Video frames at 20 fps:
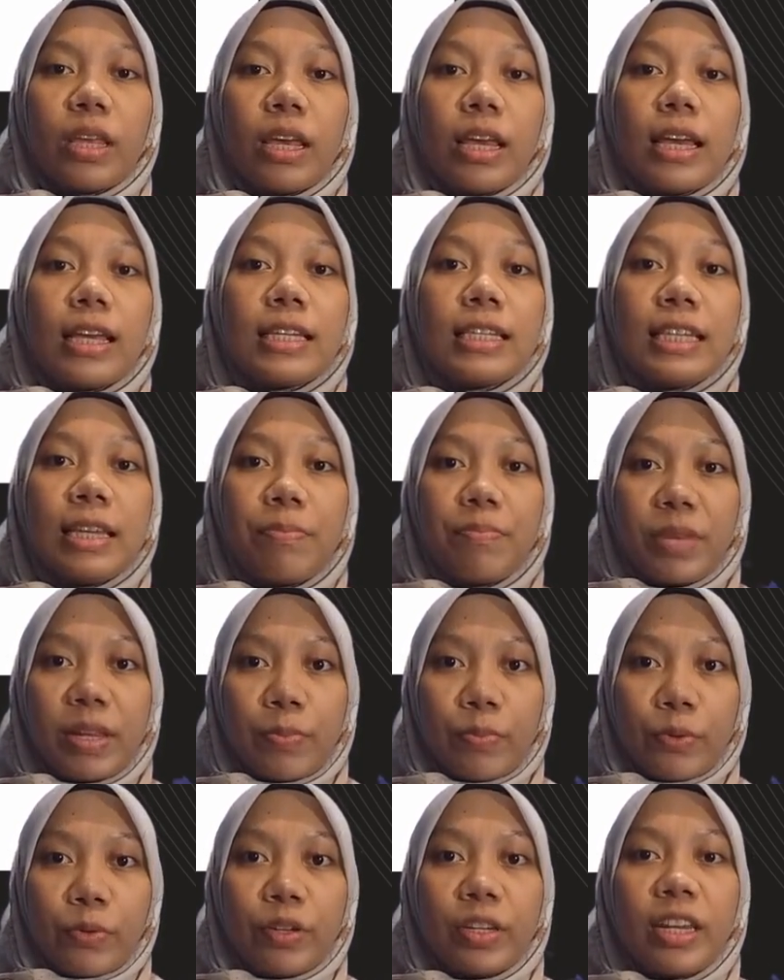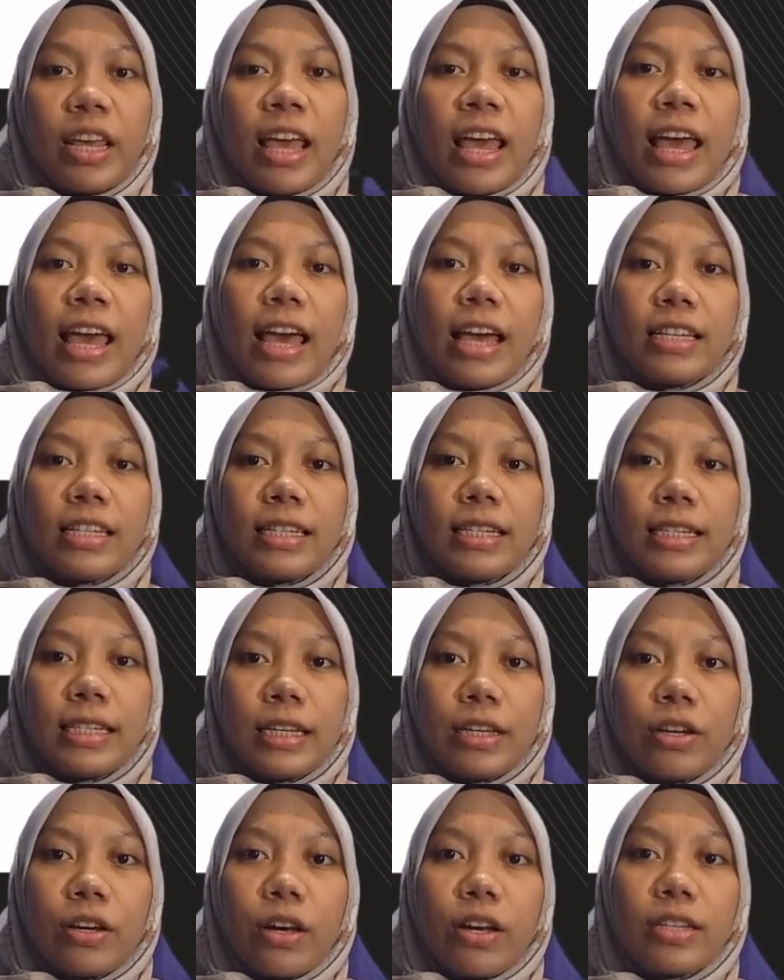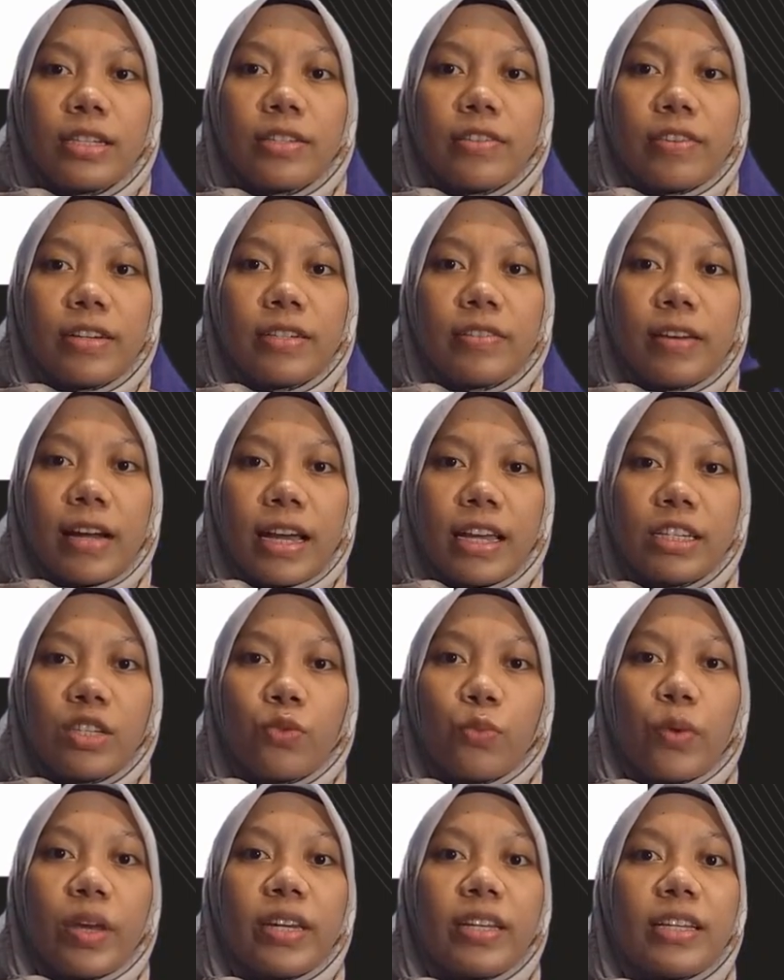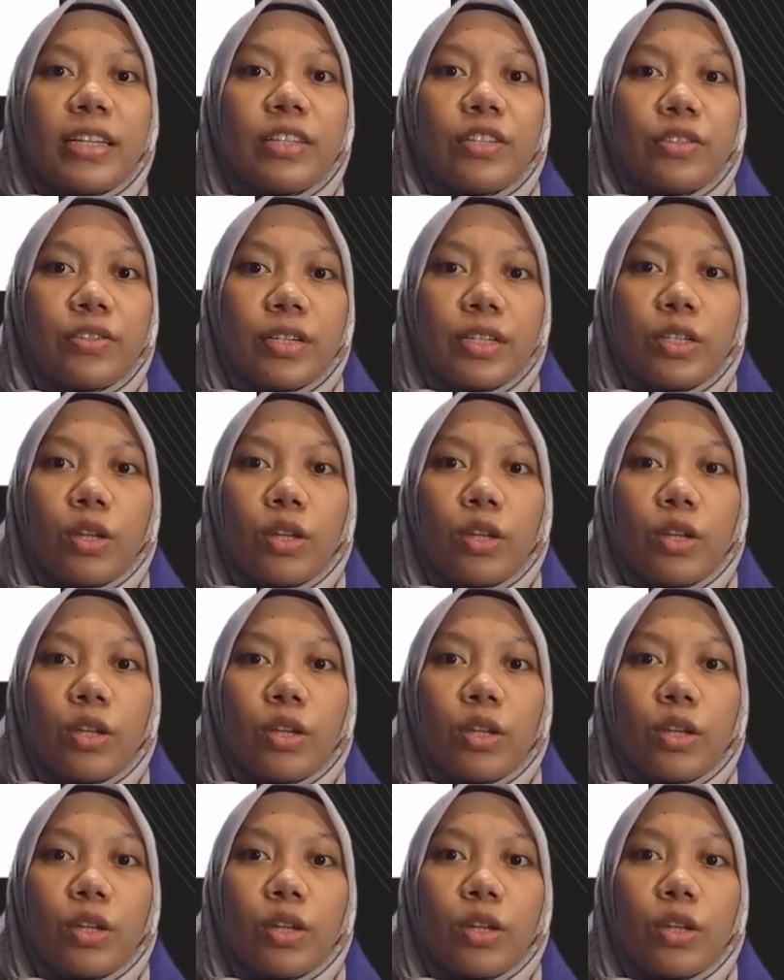Simply put, agency costs arise when the interests